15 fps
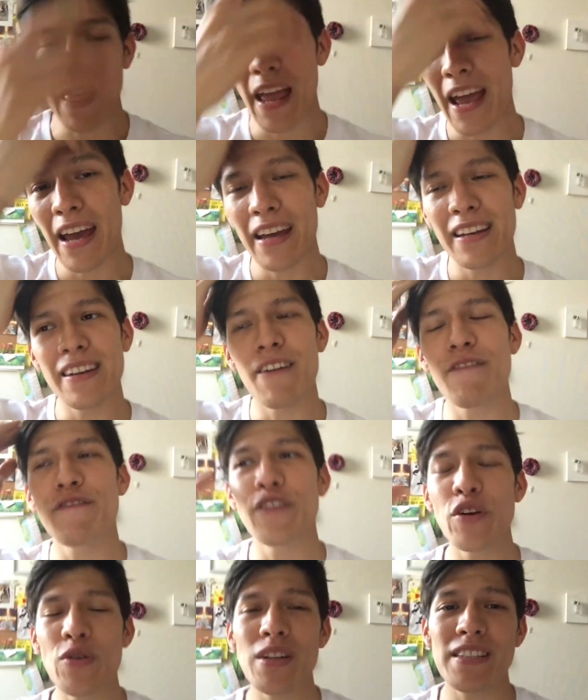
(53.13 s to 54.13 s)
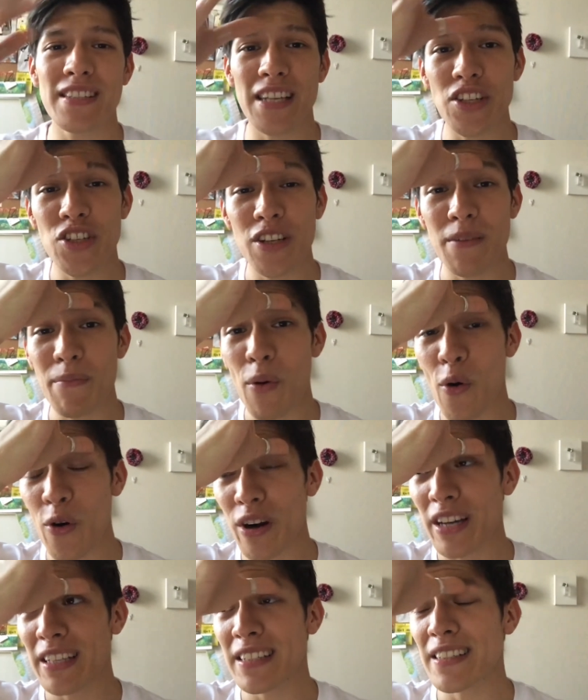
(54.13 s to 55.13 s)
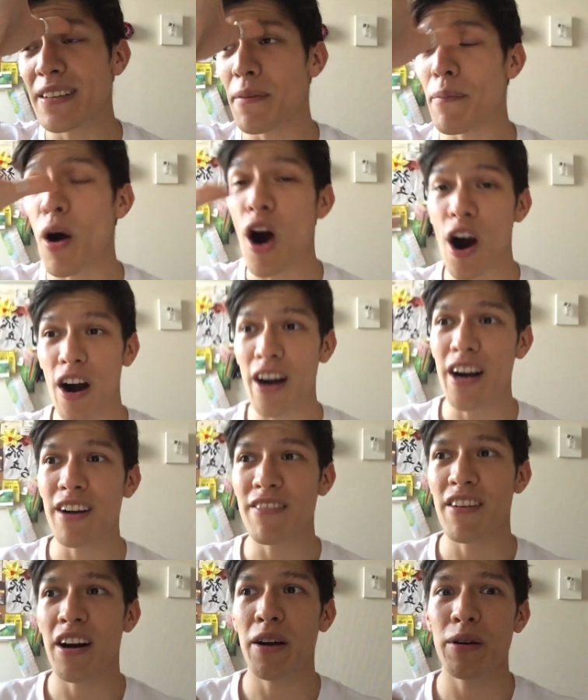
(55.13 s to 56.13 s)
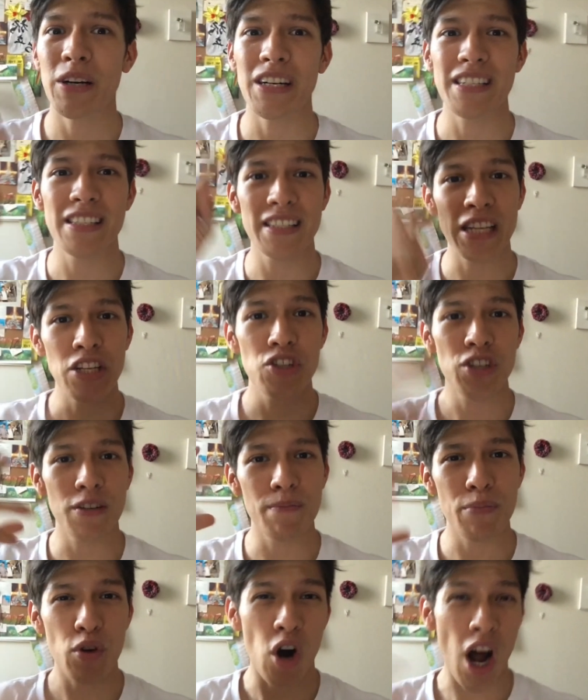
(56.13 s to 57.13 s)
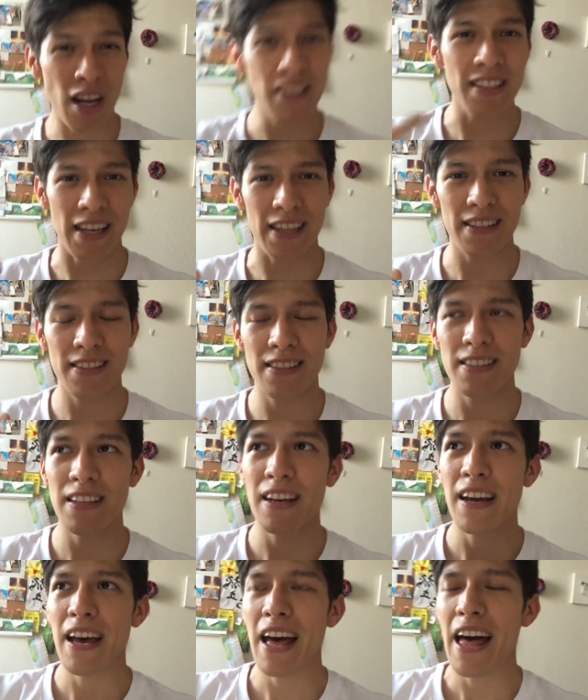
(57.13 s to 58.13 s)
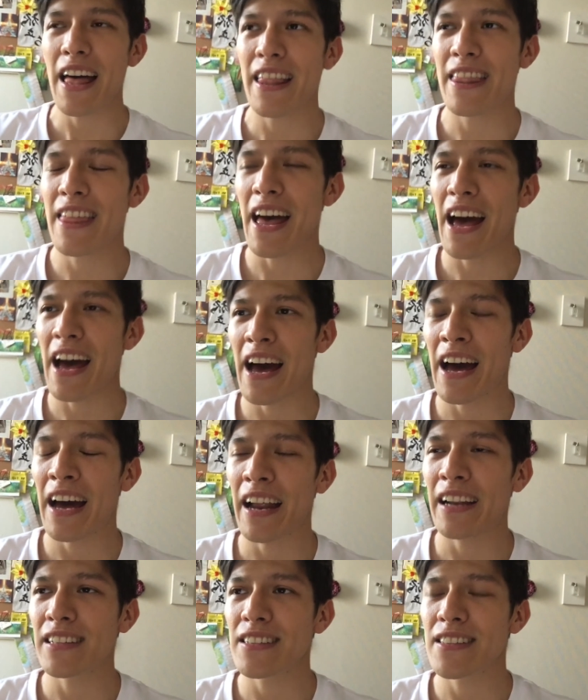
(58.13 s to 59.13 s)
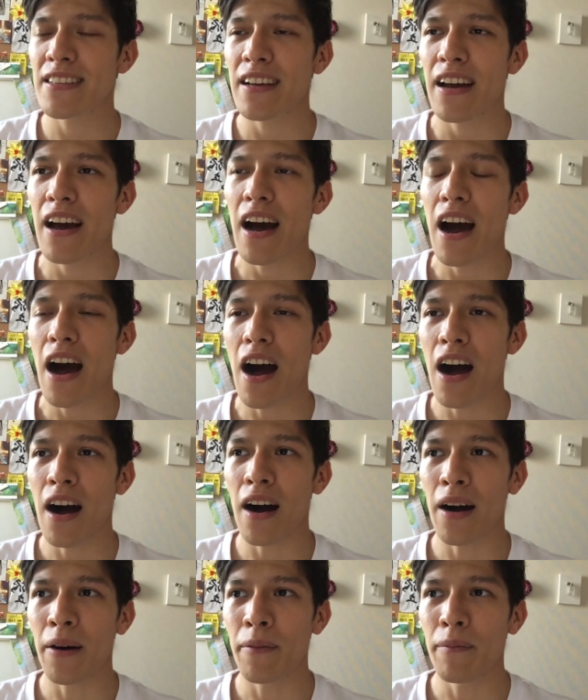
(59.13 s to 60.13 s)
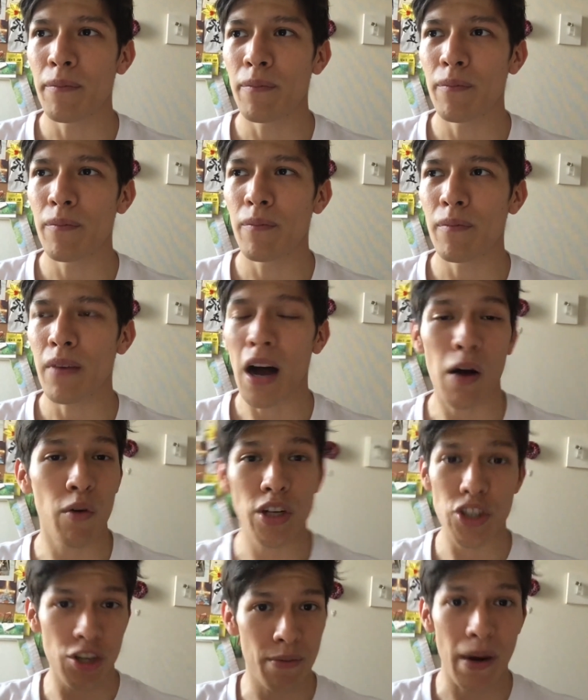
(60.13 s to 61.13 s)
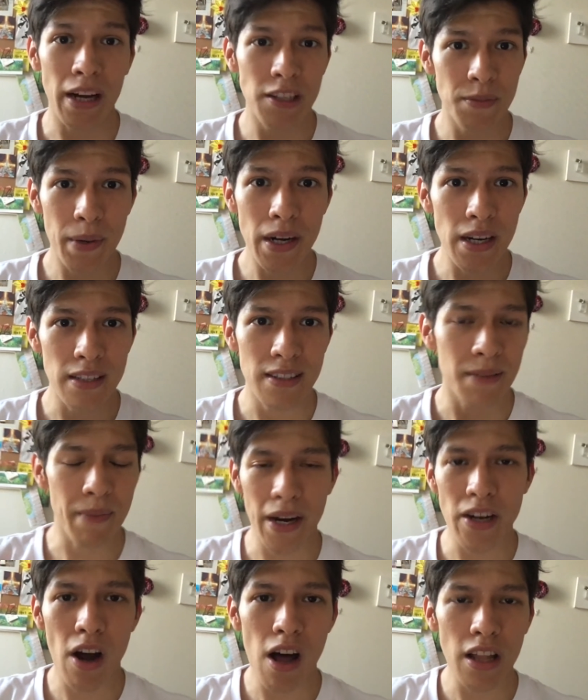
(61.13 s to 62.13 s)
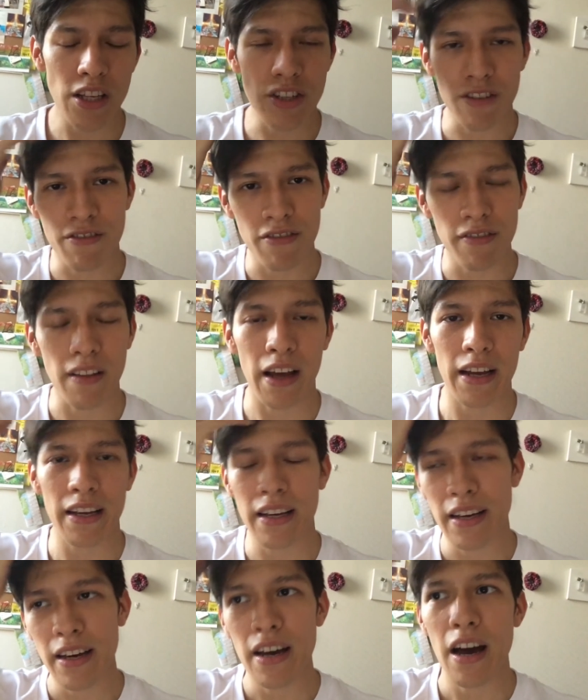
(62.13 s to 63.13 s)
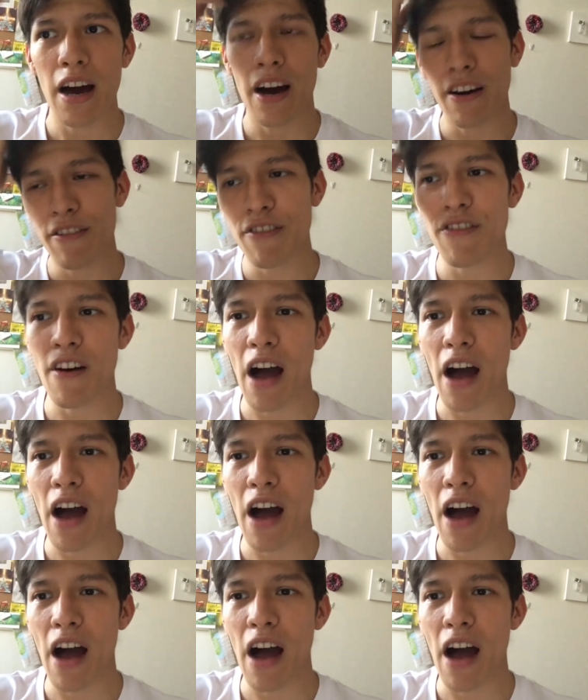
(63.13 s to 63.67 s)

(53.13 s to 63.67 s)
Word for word: And food is such an important part of our ascension process that I want to share my experience and my knowledge of